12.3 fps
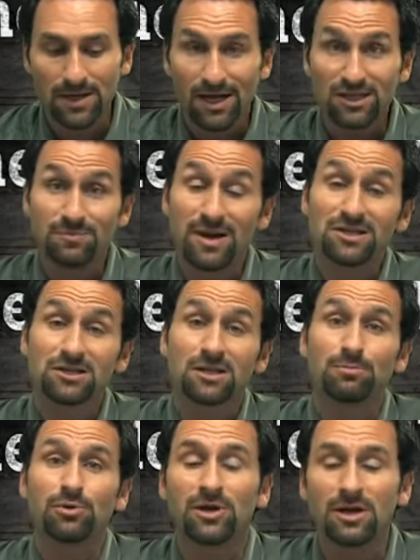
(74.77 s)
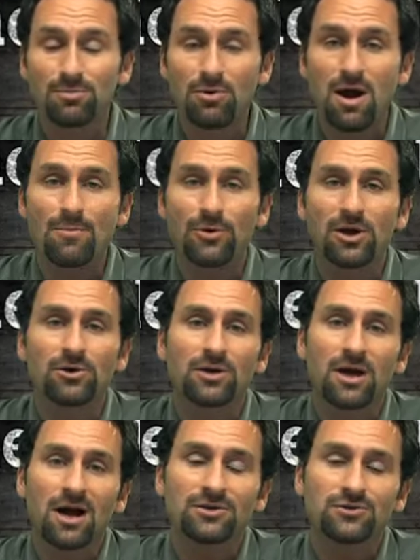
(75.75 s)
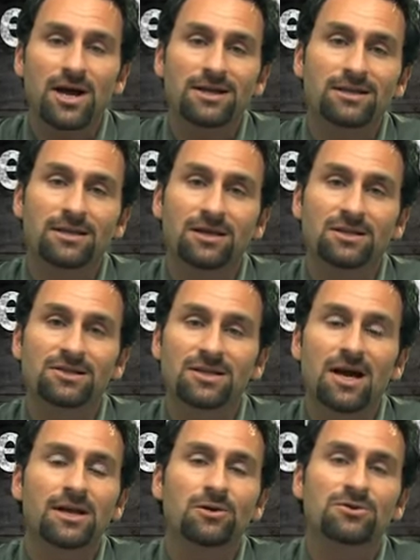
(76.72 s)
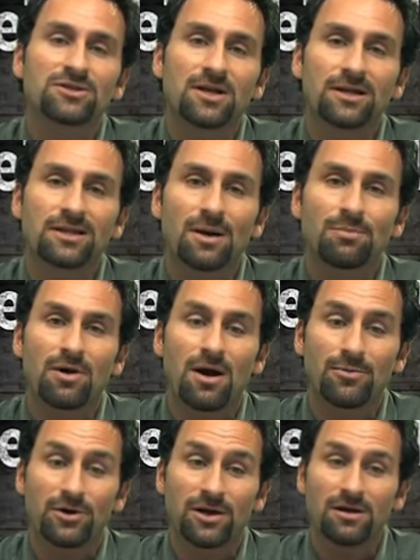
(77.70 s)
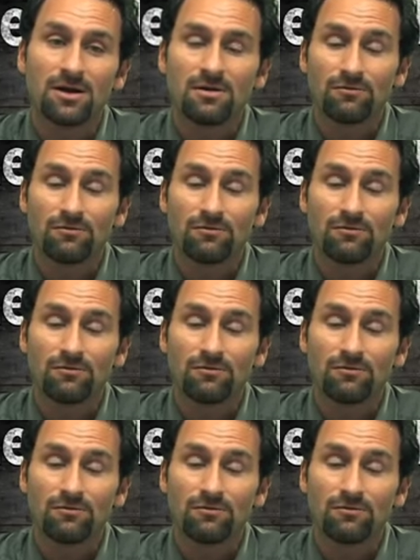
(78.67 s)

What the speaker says: It's basically putting a property under contract and then assigning or selling that property